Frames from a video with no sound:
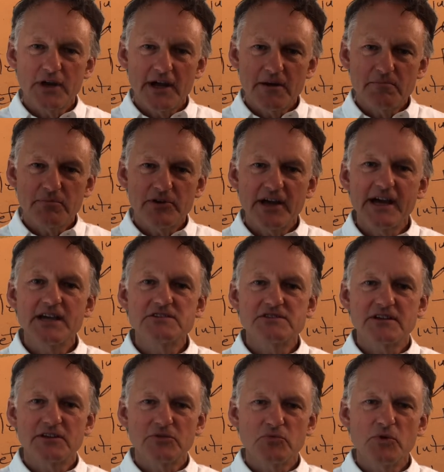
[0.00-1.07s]
a place
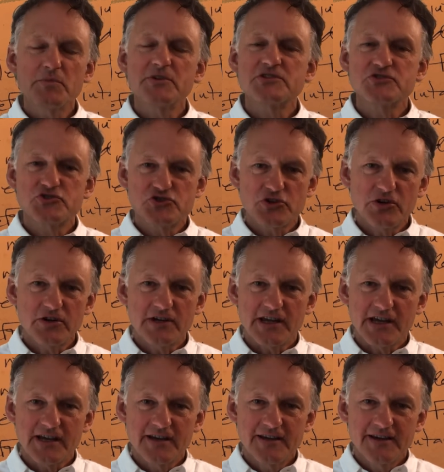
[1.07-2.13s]
in a woman's
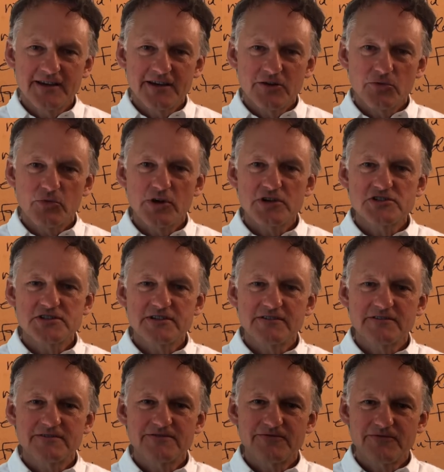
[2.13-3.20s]
journey where
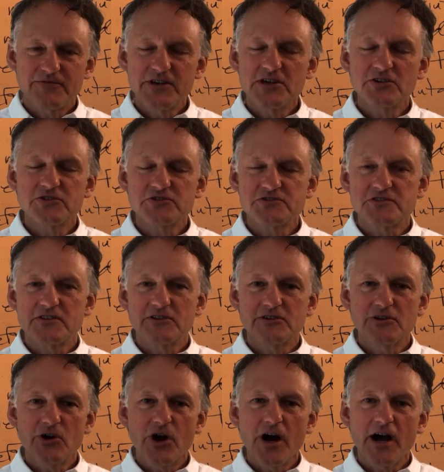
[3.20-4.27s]
she feels the
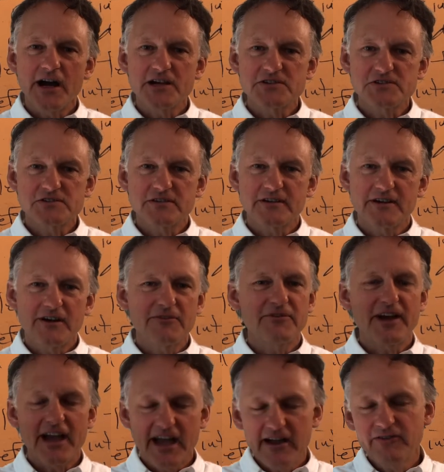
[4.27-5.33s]
loss of
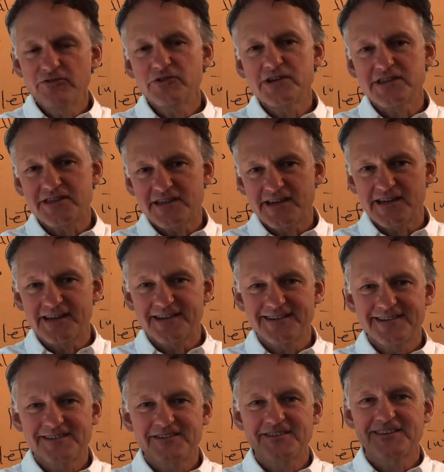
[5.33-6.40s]
everything
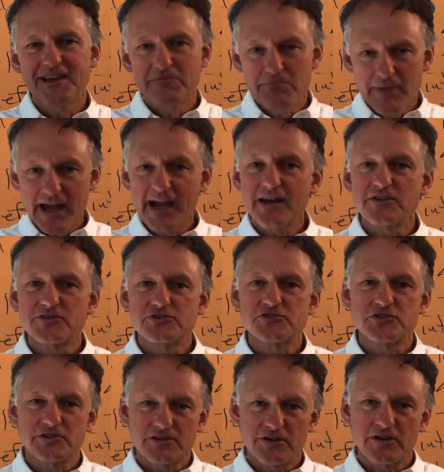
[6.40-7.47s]
that mattered
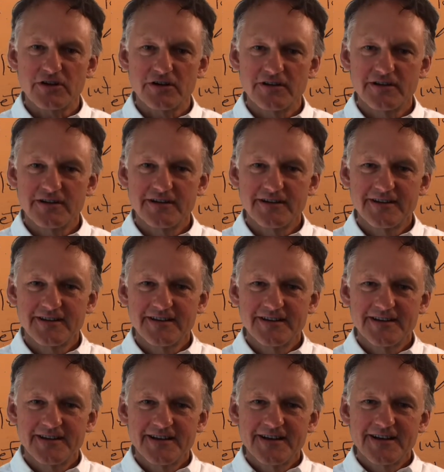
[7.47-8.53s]
to her.
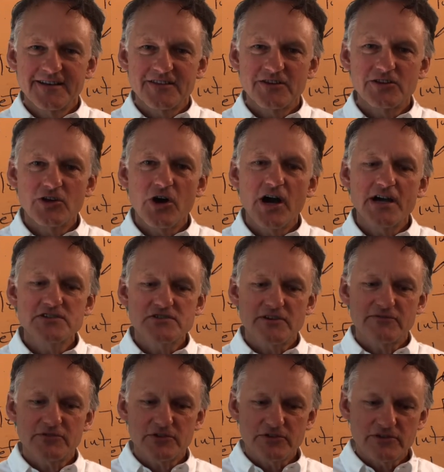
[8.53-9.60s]
The loss
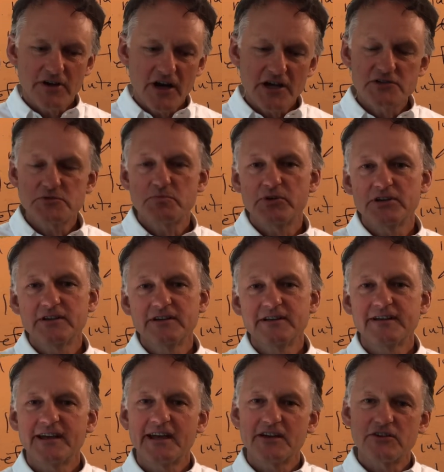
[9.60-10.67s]
of her husband
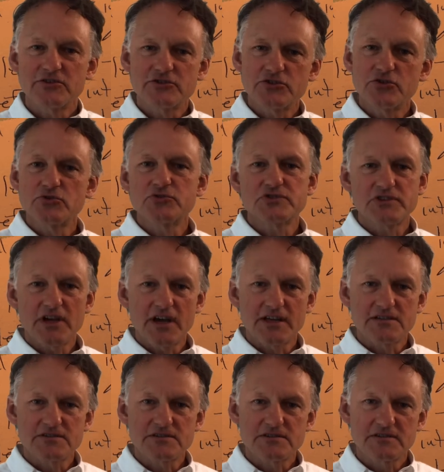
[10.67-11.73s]
and her 2
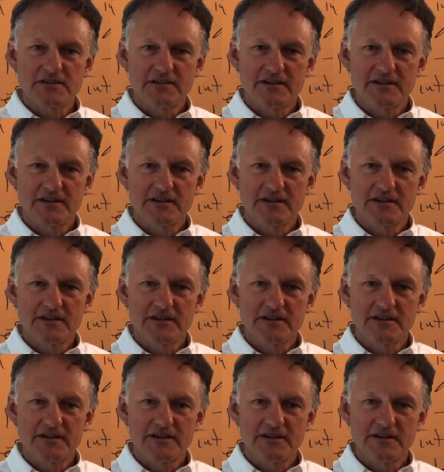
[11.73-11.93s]
sons